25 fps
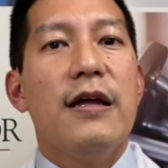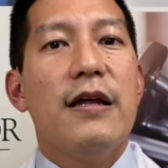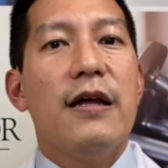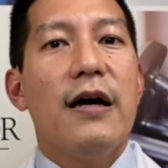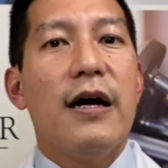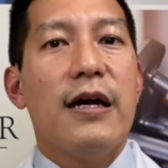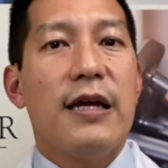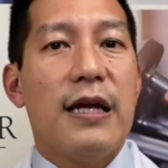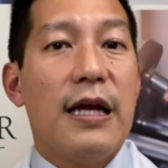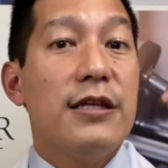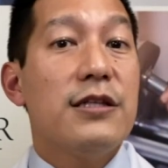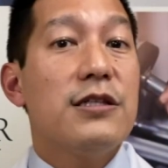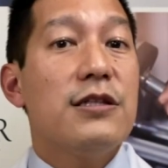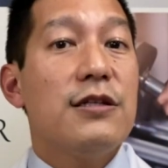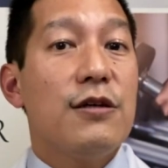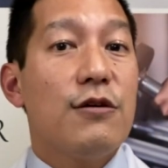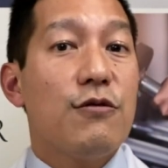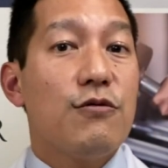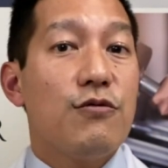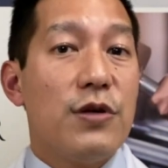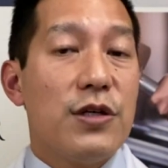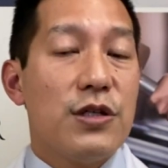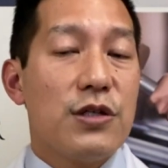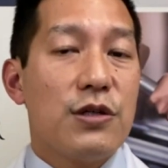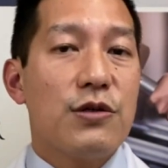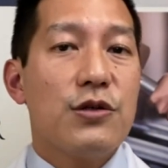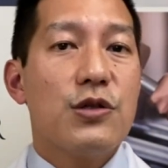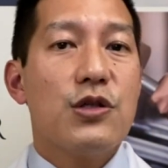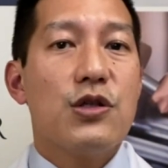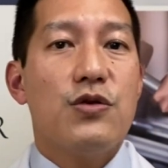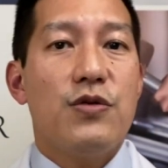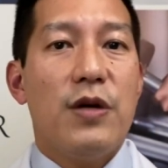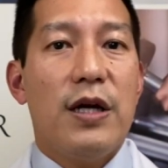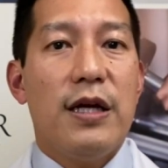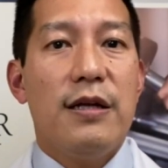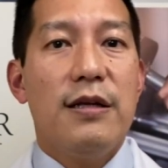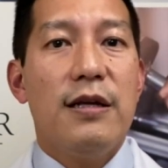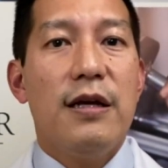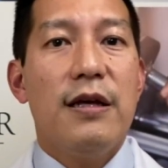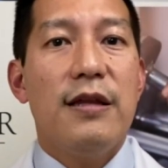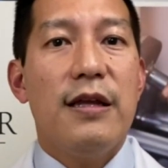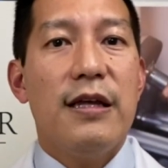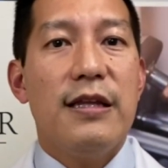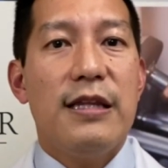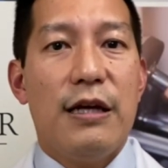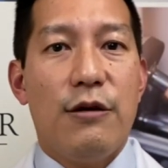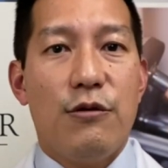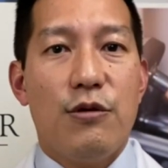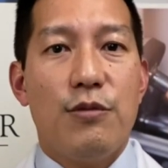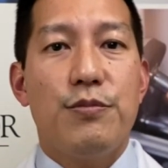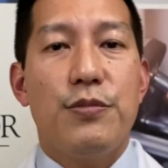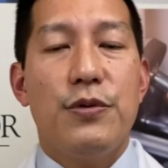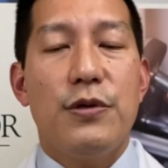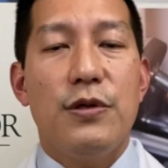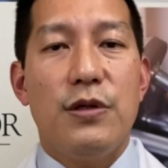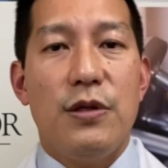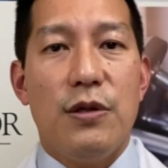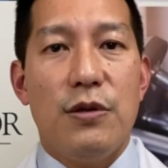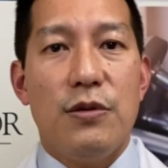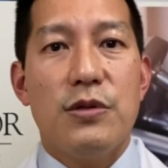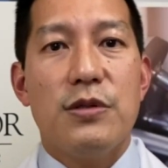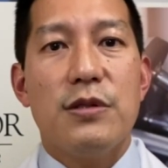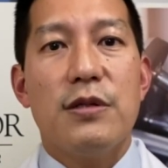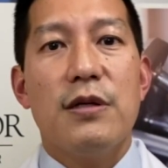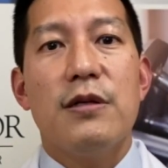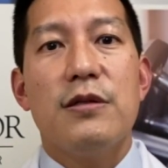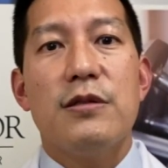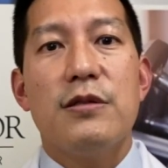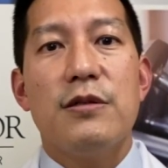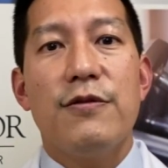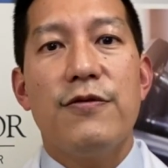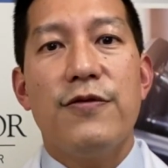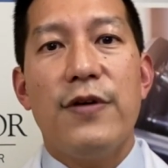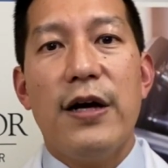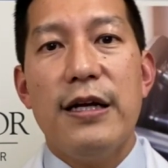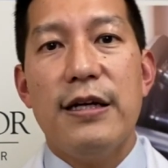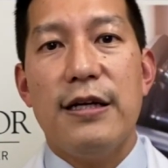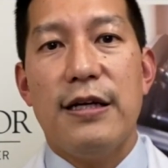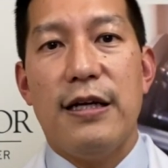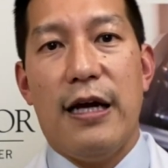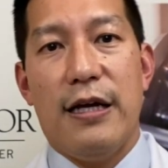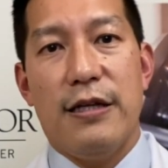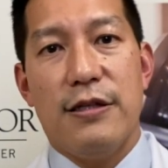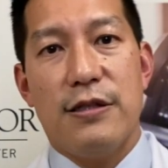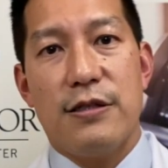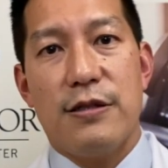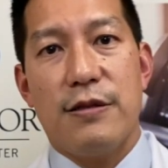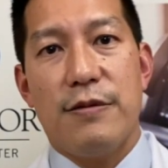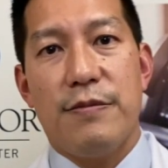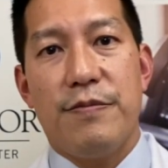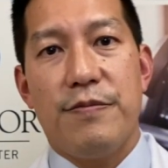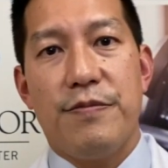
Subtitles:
against the original strain that they were produced to fight against.